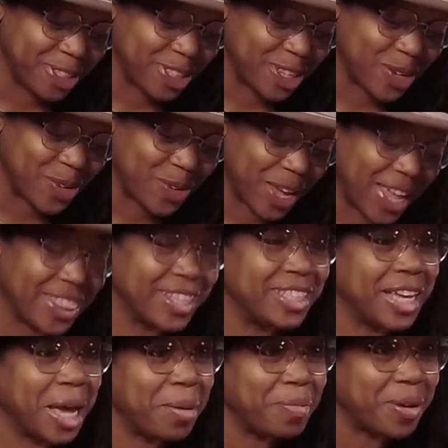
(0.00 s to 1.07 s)
So at the
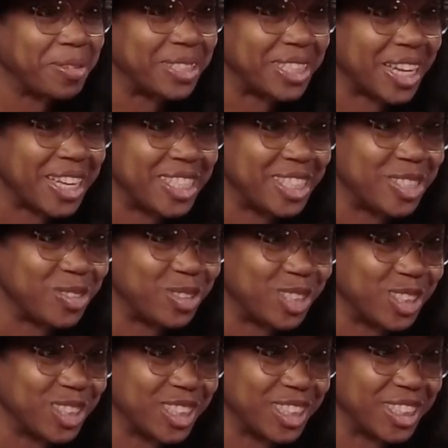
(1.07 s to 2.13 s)
time, I was a licensed
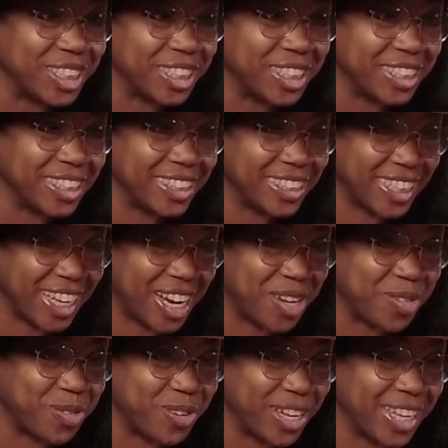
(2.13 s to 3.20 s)
realtor that
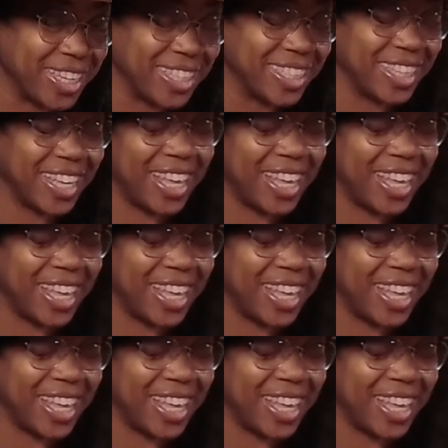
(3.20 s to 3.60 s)
I went,